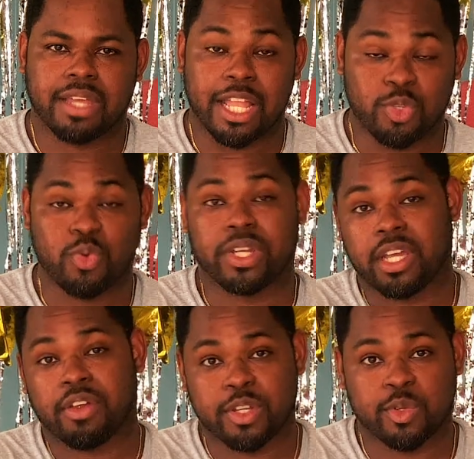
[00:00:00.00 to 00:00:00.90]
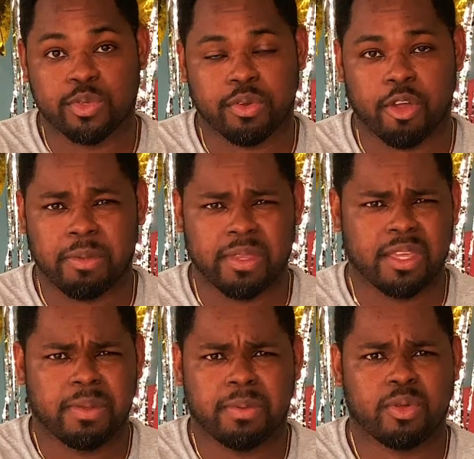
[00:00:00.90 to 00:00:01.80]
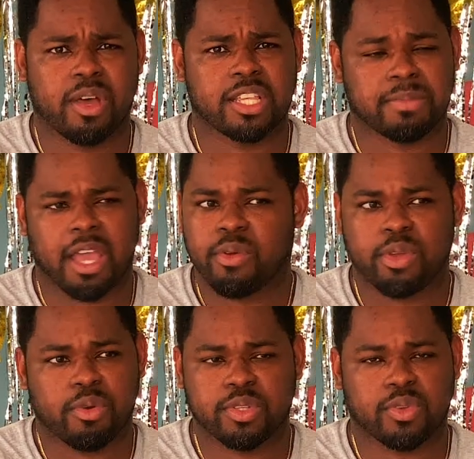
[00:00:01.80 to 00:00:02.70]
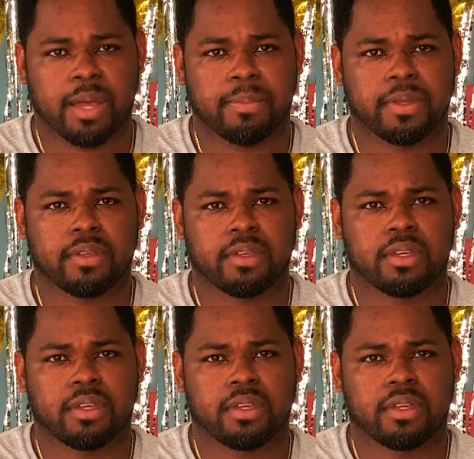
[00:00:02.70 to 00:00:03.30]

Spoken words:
and to encourage those around me. There are people who ask me, how are you always so happy?